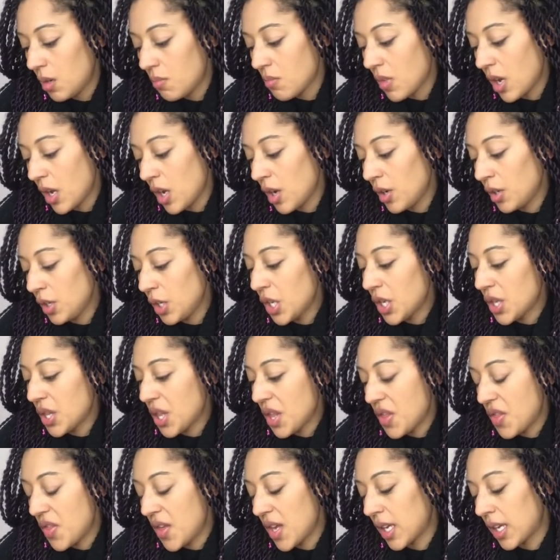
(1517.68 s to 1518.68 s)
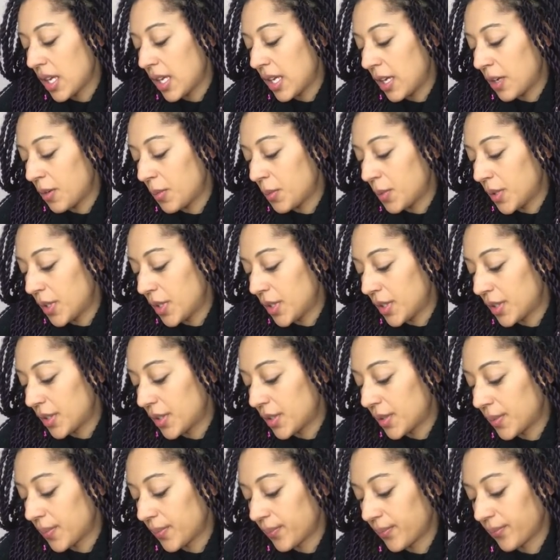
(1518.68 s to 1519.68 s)
my only other thinking
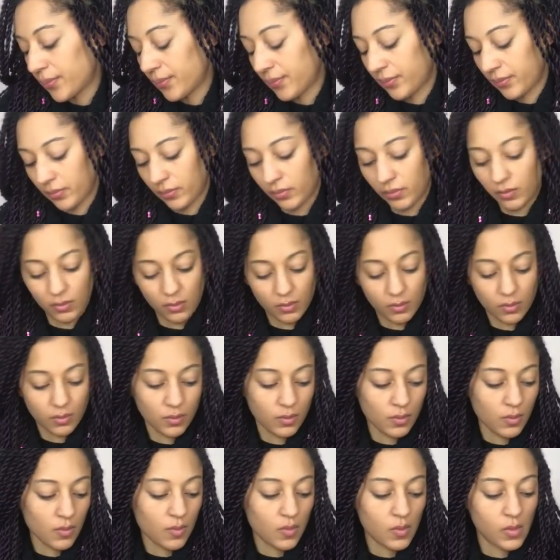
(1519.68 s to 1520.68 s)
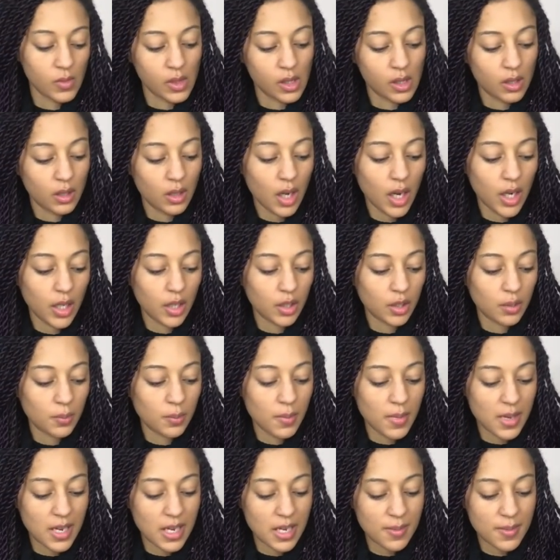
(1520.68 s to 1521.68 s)
was that I could
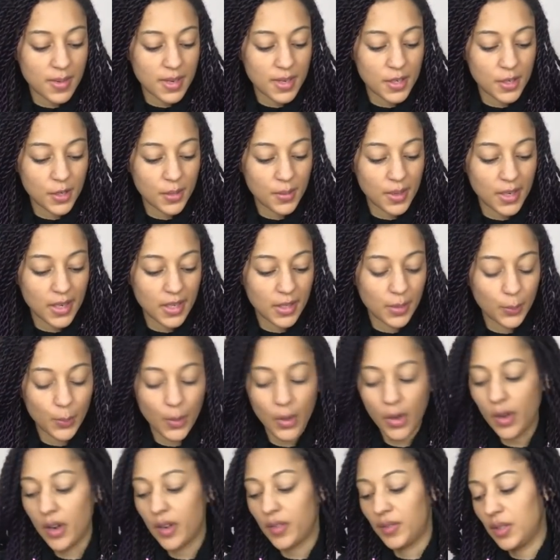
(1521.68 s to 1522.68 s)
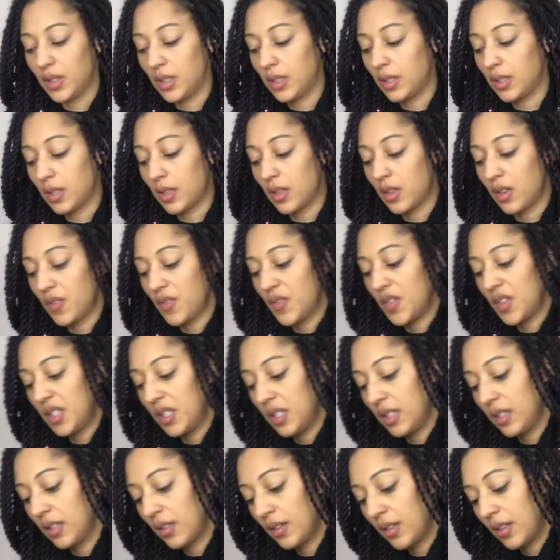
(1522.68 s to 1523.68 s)
maybe do it as part of, of the
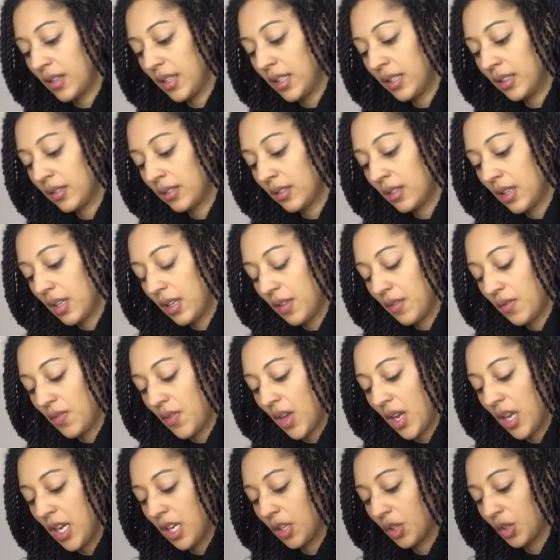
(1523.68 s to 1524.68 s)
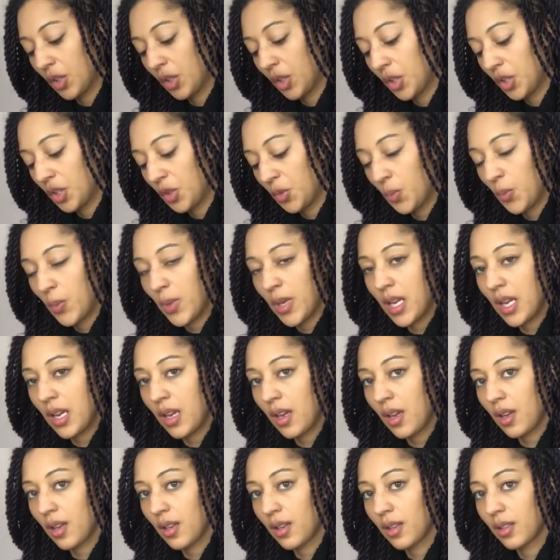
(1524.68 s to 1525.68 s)
design that it could
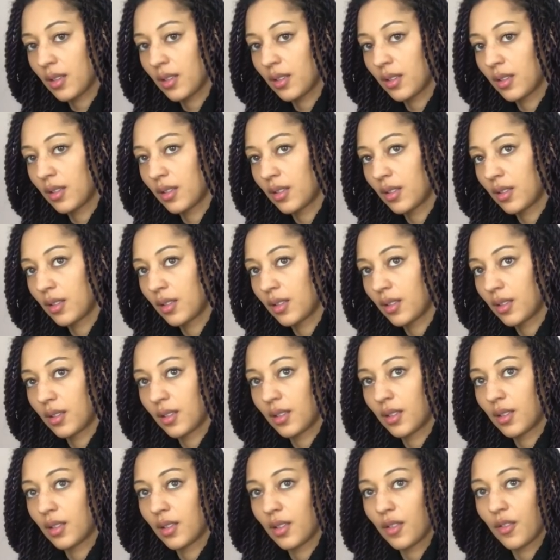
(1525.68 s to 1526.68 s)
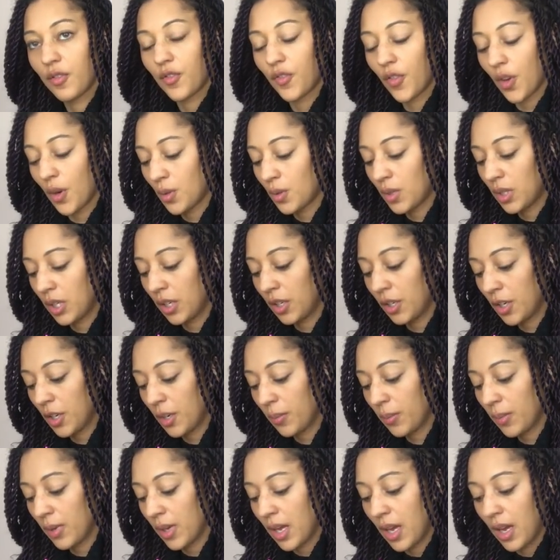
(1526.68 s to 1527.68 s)
be folded
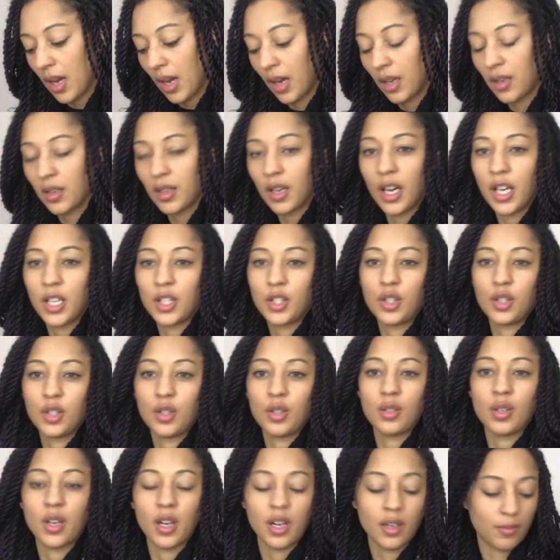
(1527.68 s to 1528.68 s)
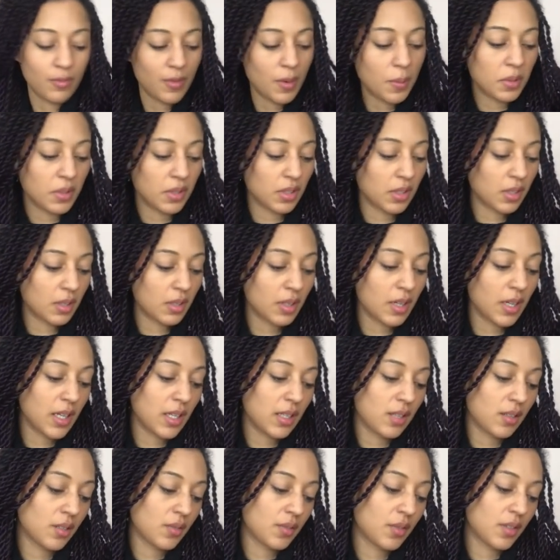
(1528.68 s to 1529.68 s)
up and I do like ribbon
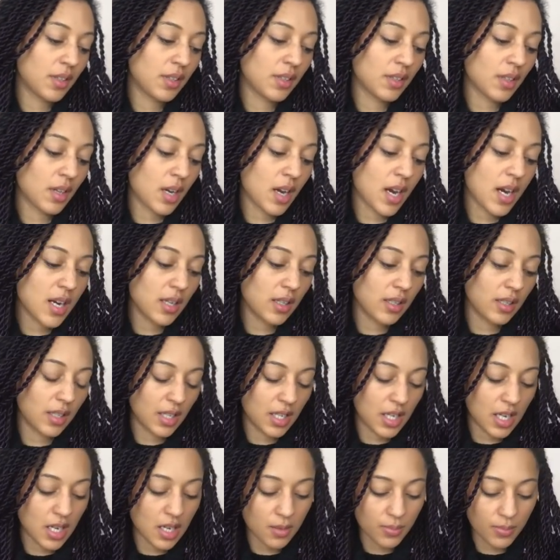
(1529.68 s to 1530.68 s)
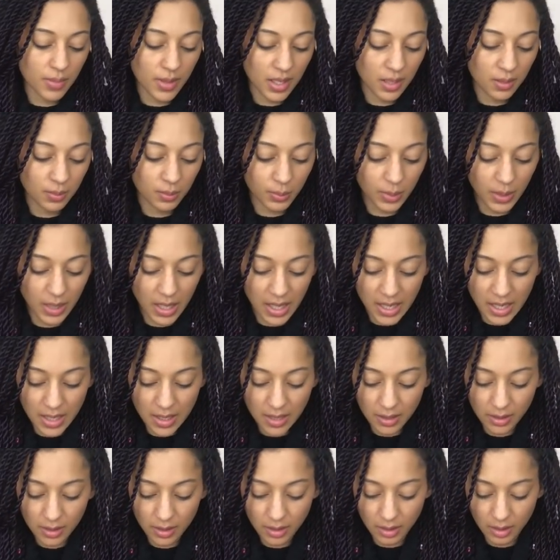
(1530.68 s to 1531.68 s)
ties on the side to keep it in
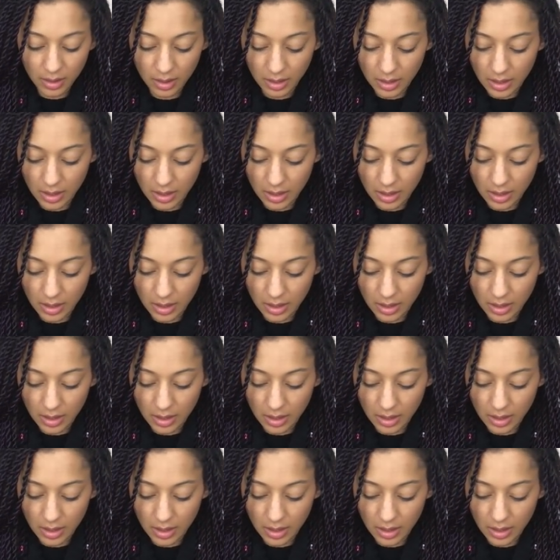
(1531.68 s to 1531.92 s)
place